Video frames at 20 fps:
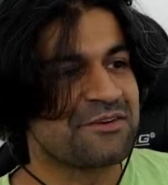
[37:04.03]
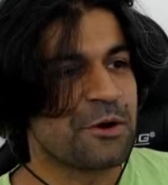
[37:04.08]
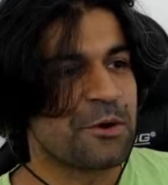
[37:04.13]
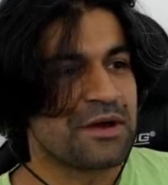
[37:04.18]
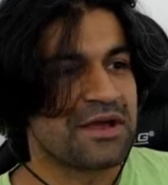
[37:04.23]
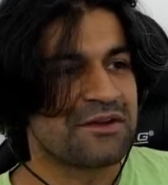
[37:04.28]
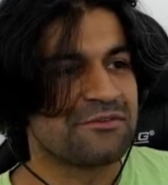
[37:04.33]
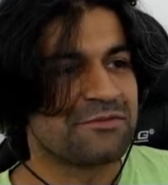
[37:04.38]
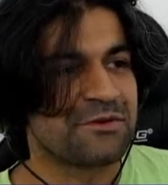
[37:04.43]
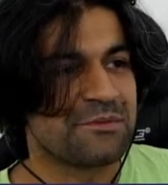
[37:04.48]

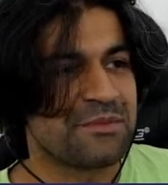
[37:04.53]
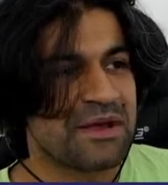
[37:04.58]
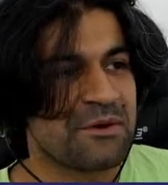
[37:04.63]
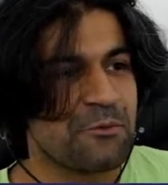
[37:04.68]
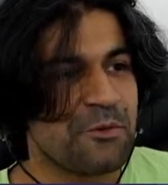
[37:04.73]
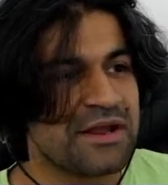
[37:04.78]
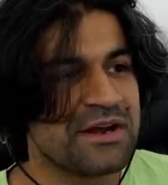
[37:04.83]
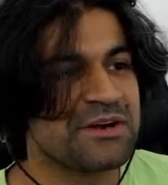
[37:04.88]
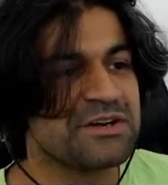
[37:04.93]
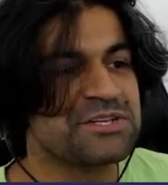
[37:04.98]
going from a
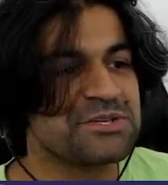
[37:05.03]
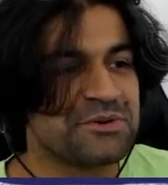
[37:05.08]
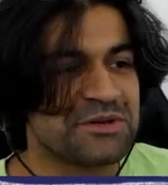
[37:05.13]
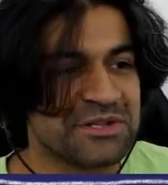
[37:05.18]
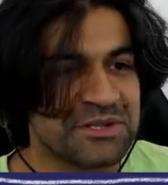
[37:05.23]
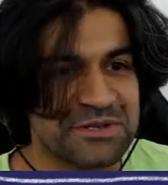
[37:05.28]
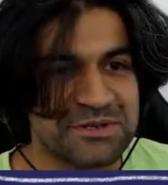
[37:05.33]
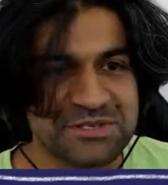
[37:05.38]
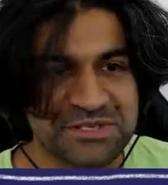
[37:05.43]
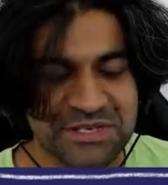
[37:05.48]
winner to a
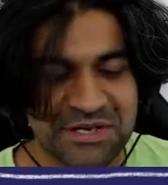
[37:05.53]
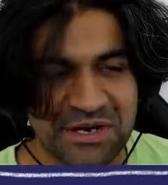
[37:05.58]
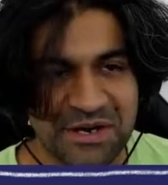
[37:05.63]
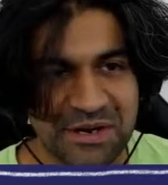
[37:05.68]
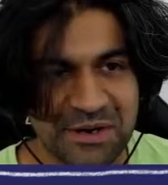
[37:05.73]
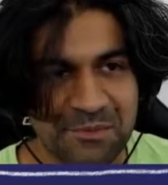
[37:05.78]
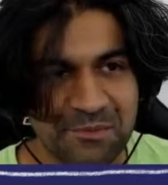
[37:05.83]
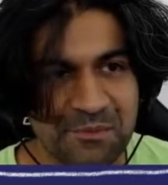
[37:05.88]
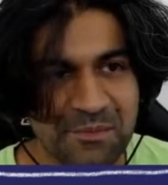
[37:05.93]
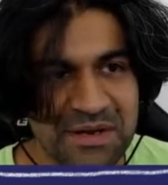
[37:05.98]

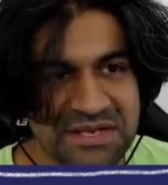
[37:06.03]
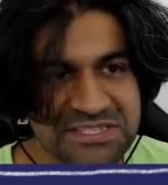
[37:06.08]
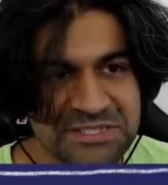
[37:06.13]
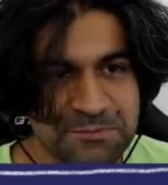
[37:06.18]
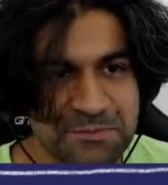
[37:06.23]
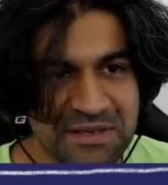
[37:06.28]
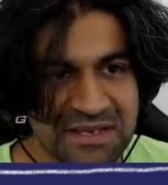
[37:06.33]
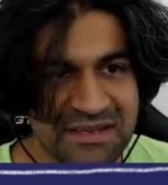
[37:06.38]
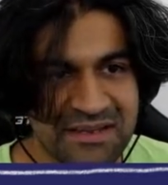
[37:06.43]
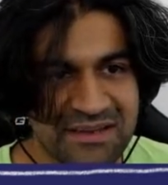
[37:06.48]
loser must
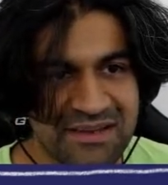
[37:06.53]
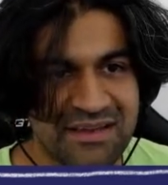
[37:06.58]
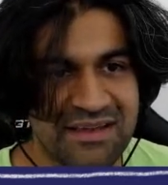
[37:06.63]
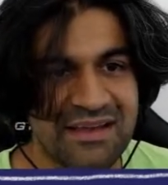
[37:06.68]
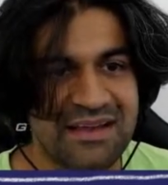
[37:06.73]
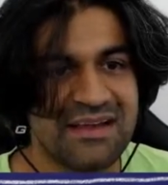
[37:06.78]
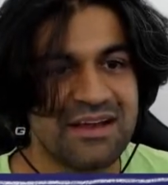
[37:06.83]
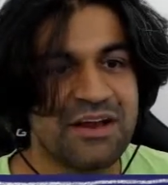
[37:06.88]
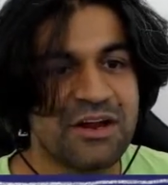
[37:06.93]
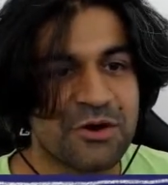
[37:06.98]
be
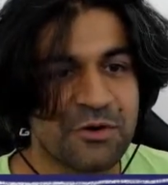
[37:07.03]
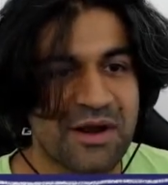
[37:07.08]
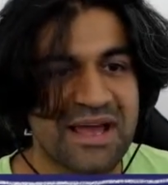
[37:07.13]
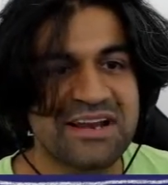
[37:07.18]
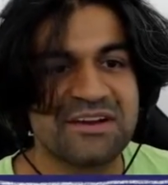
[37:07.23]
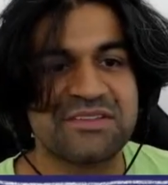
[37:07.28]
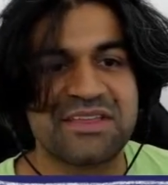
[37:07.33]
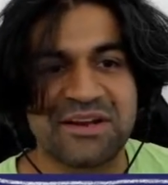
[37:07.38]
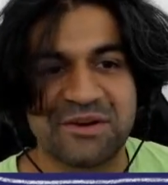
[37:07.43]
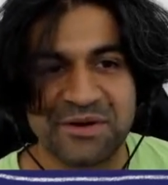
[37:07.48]

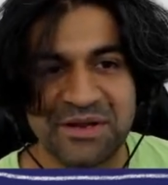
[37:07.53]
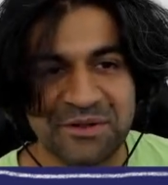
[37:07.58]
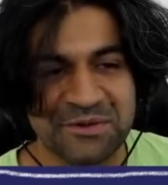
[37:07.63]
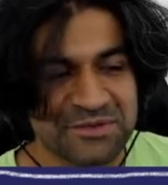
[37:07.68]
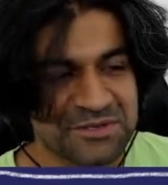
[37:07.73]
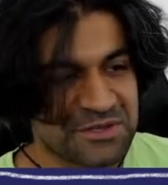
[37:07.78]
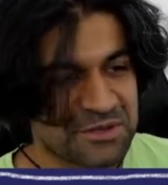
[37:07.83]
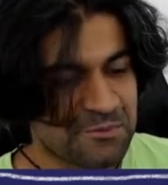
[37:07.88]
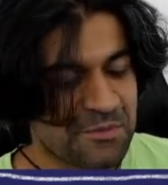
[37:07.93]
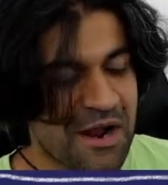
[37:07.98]
greater than or equal
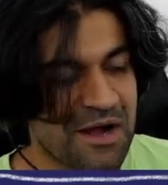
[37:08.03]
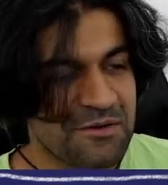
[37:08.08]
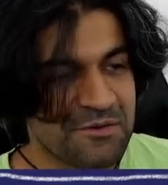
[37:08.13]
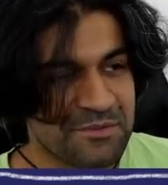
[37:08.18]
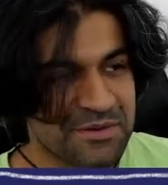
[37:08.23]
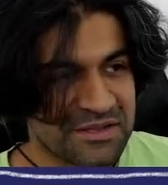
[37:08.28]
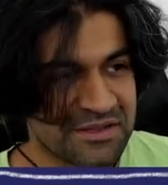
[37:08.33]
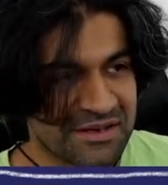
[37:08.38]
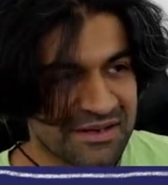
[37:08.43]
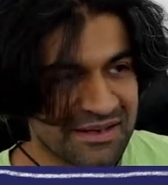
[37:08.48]
to the
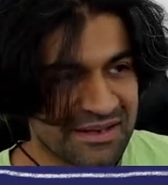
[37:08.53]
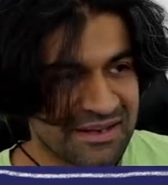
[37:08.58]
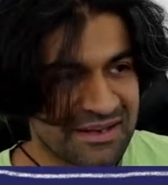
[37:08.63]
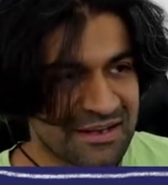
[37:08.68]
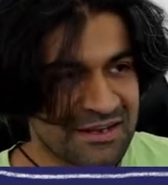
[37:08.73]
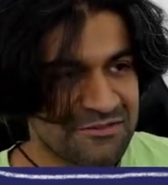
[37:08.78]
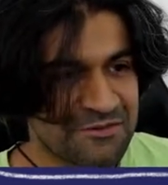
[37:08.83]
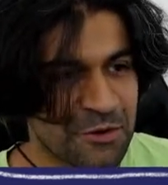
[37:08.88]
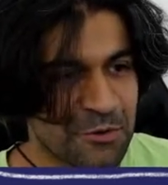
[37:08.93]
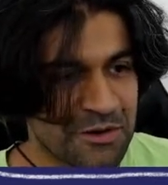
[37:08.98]
probability
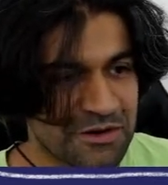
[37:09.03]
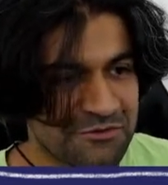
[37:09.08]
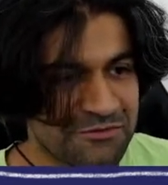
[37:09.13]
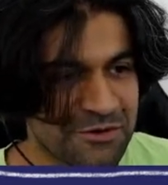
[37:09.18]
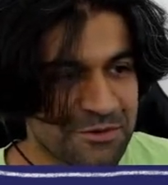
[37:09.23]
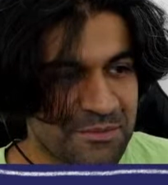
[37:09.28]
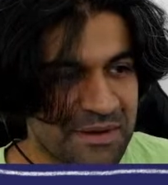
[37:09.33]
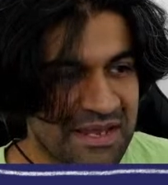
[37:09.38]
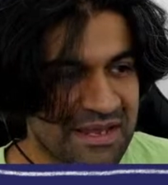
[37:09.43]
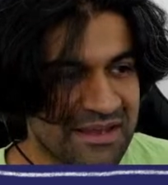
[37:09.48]
of going
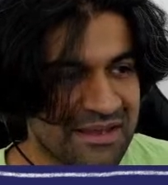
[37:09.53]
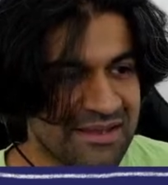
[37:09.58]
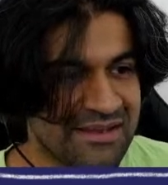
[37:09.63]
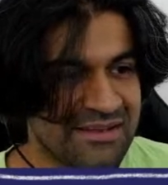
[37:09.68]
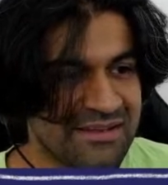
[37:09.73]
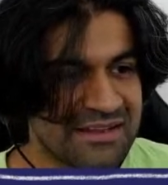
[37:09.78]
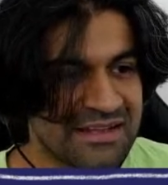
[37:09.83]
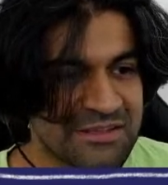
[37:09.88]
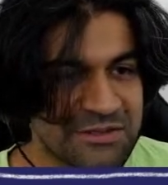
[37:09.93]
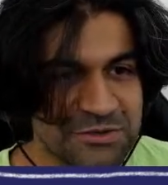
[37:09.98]
from a
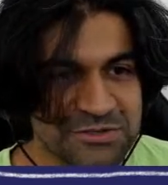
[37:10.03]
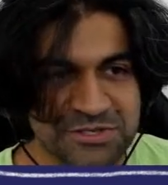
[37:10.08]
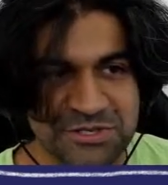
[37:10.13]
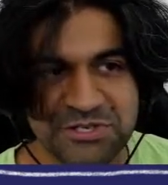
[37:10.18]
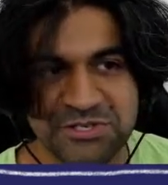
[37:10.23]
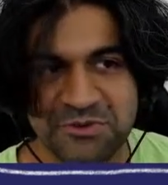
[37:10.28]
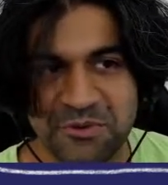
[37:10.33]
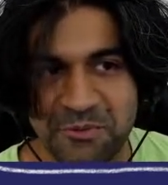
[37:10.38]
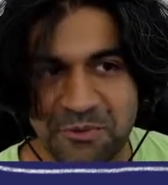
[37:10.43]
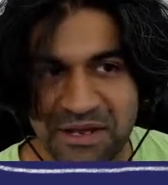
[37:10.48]
loser
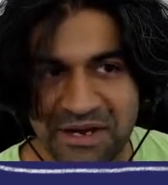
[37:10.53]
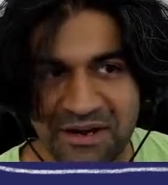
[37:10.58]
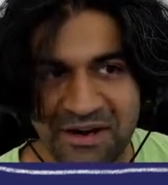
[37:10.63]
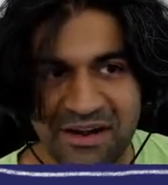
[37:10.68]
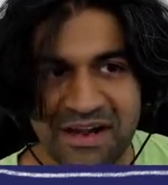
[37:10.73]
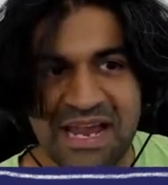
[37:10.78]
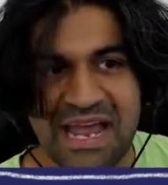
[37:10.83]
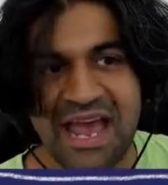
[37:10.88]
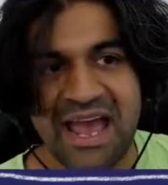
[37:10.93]
to a winner.